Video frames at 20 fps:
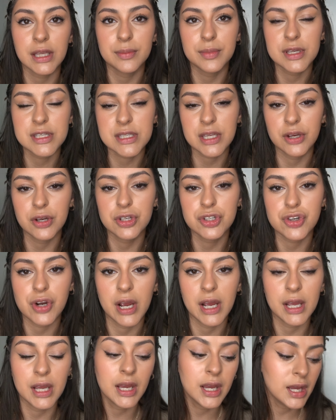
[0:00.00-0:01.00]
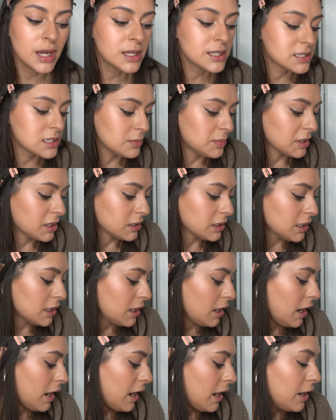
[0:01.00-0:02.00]
that mascara dry. Typically,
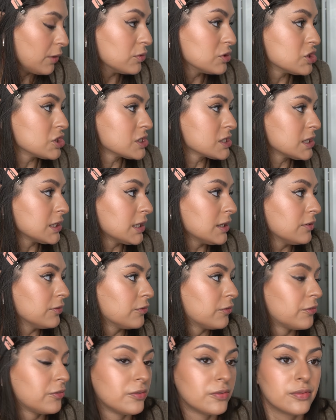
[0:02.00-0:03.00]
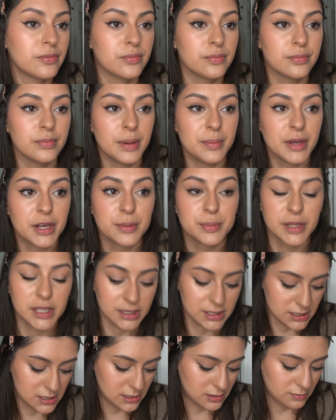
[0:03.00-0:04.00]
I would just leave my makeup like
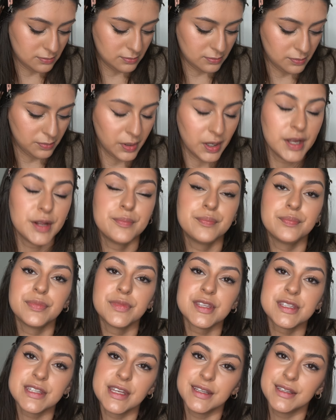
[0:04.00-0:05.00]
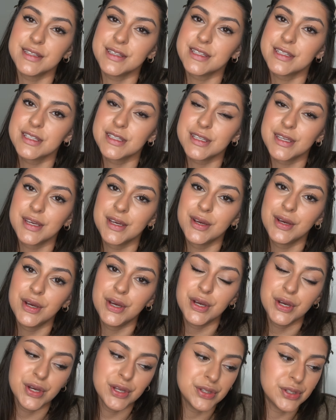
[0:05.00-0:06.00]
this, but since
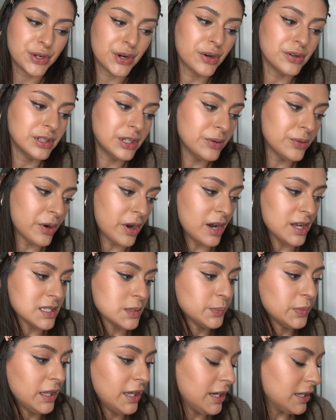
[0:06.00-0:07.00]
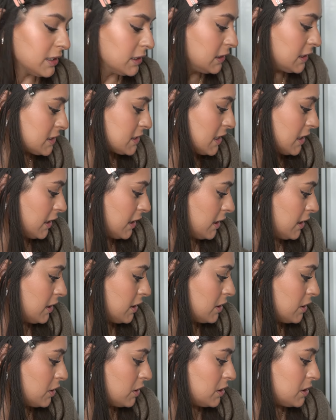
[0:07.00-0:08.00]
the girly who cosplayed a Latina
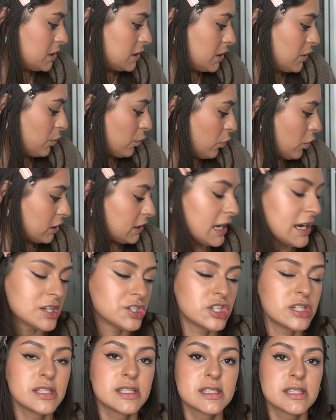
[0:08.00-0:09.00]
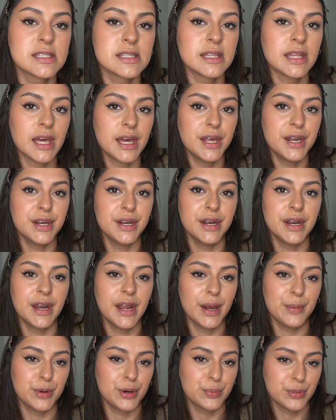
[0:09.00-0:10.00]
wore lashes, then
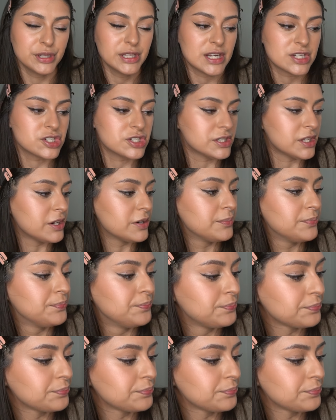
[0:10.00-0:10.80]
I'm gonna put lashes on.